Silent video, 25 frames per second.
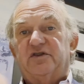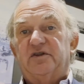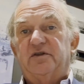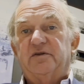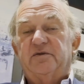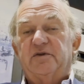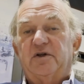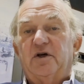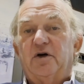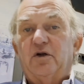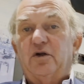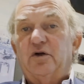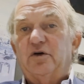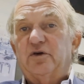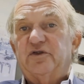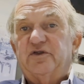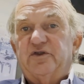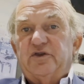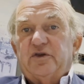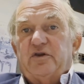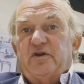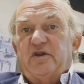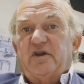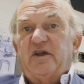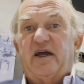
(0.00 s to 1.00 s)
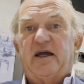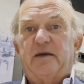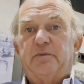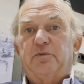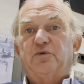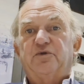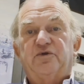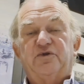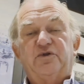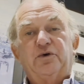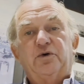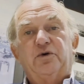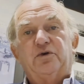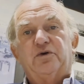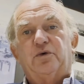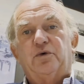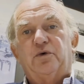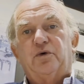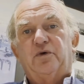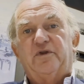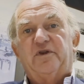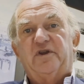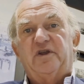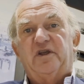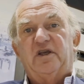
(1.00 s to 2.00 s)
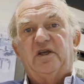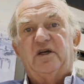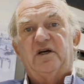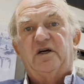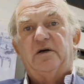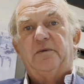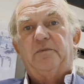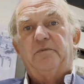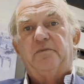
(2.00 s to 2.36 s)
and go along to the Apple Store or the